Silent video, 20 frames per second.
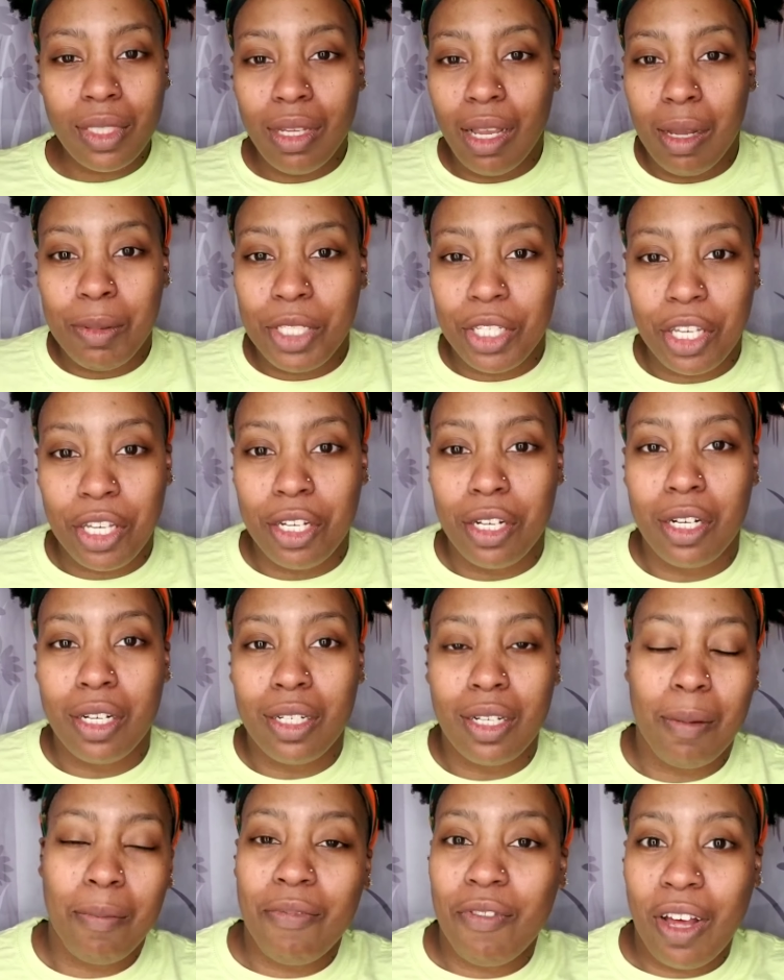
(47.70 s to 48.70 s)
I'm secure.
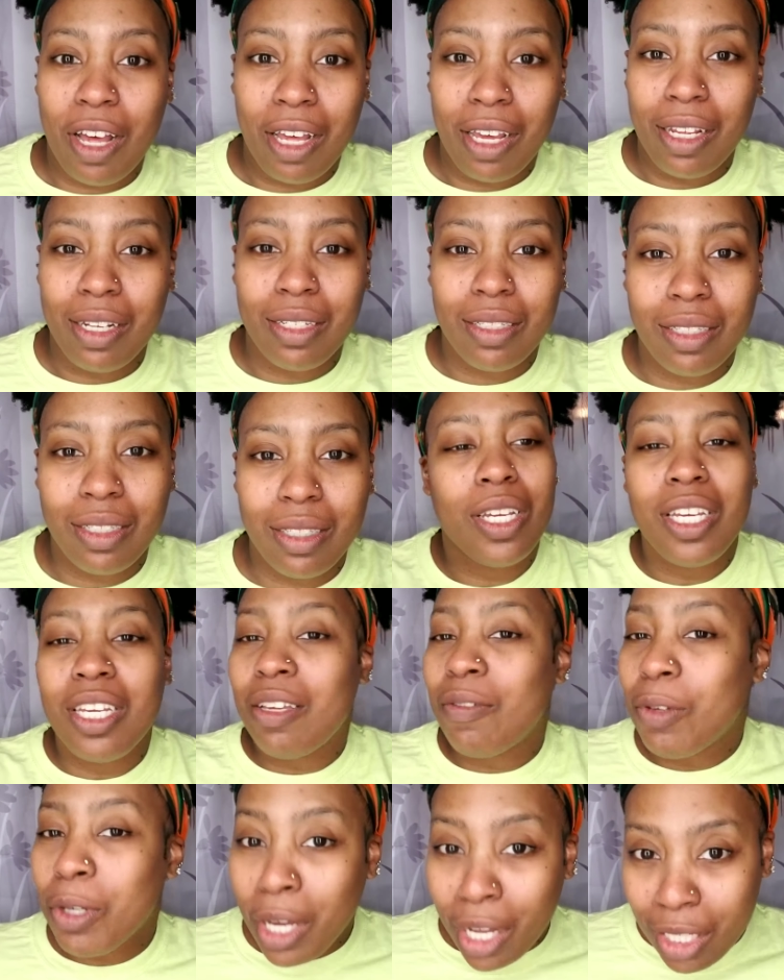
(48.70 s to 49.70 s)
I'm fine.
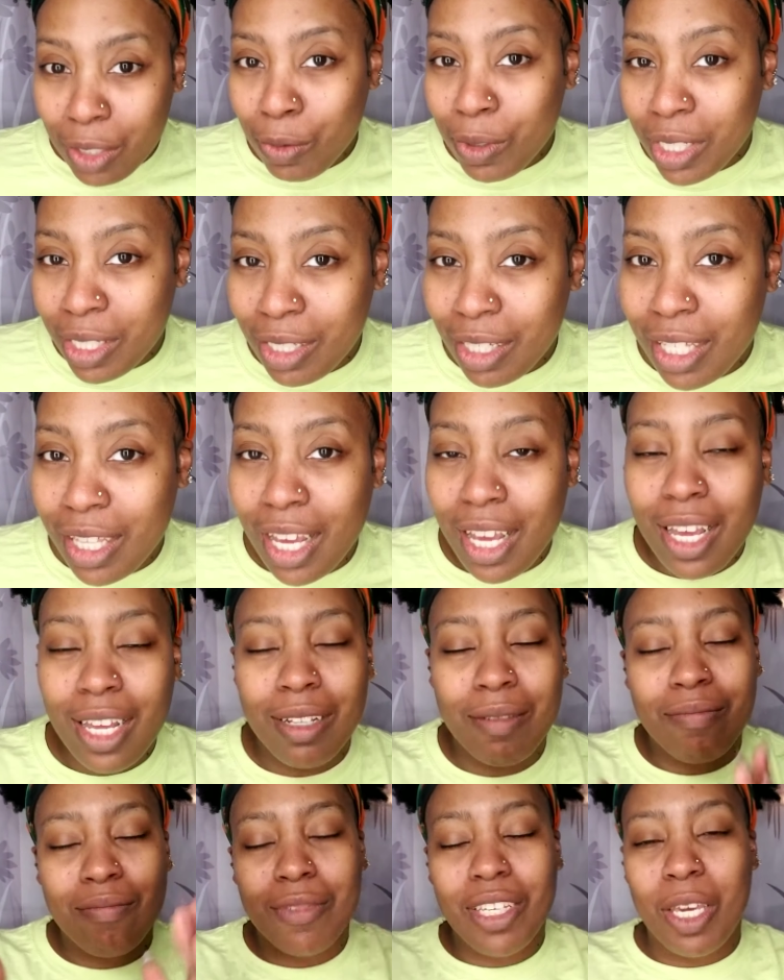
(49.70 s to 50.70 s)
If you guys want to see that,
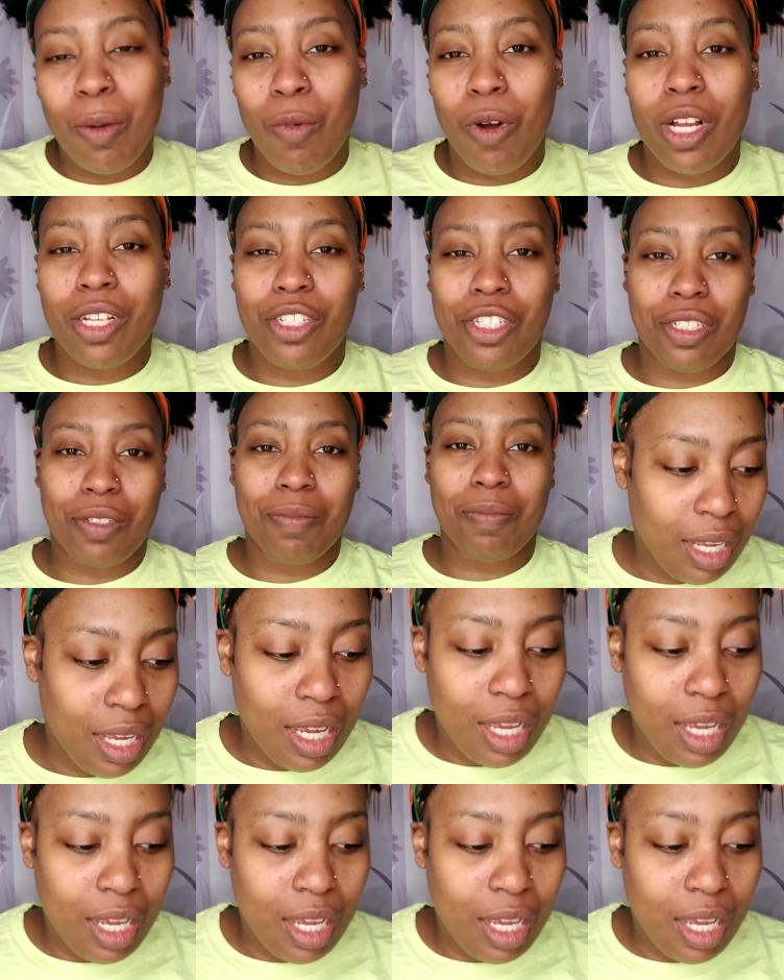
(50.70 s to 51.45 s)
keep watching.